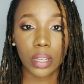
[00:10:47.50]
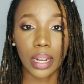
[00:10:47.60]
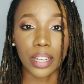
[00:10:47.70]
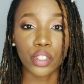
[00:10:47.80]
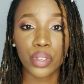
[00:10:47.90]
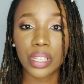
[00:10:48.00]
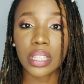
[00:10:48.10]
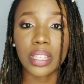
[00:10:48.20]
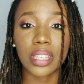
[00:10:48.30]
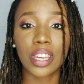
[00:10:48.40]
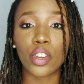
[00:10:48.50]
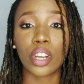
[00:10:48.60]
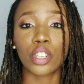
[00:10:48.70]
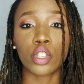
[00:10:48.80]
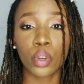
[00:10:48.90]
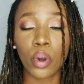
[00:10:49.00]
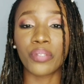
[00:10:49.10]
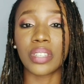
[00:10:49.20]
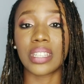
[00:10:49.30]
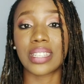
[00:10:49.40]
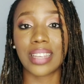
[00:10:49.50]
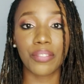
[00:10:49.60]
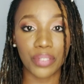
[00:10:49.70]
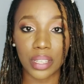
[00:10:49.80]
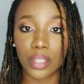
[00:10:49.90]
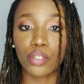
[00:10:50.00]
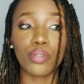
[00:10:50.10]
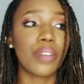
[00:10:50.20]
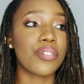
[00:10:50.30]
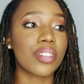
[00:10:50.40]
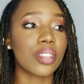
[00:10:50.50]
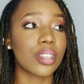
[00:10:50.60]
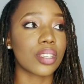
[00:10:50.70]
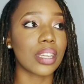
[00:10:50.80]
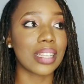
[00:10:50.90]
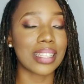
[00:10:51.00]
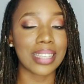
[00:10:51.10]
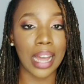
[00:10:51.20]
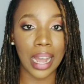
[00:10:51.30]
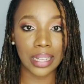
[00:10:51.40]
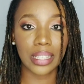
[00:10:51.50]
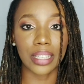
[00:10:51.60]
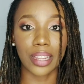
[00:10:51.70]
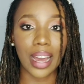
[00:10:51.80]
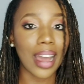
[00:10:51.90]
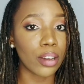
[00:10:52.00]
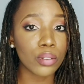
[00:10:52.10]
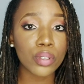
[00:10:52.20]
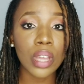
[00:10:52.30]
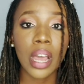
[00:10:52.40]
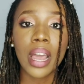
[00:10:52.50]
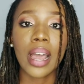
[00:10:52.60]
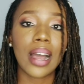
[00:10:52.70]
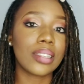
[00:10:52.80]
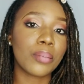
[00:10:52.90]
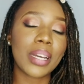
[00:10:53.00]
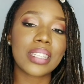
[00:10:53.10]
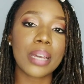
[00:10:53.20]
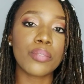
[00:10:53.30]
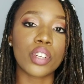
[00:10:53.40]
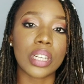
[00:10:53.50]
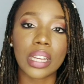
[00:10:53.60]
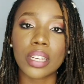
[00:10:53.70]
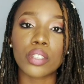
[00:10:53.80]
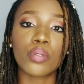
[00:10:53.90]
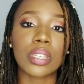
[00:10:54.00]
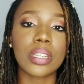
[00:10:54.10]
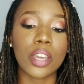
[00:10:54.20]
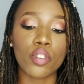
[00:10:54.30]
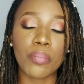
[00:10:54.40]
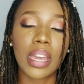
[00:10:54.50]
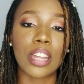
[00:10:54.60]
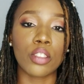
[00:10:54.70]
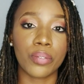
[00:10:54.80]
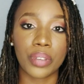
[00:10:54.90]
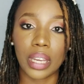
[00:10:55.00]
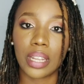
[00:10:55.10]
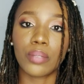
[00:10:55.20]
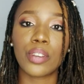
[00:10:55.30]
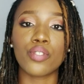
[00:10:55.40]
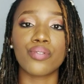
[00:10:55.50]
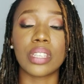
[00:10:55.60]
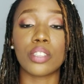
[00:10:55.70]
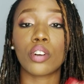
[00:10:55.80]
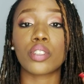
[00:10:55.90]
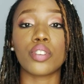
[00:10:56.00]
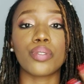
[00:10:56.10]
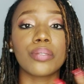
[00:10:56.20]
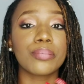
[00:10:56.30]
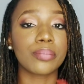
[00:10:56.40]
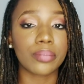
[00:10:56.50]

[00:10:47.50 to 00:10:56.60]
electricity, you're sure of the service, everything is intact in the house. And then by the time you check it, you see that you make enough gain. When you deduct your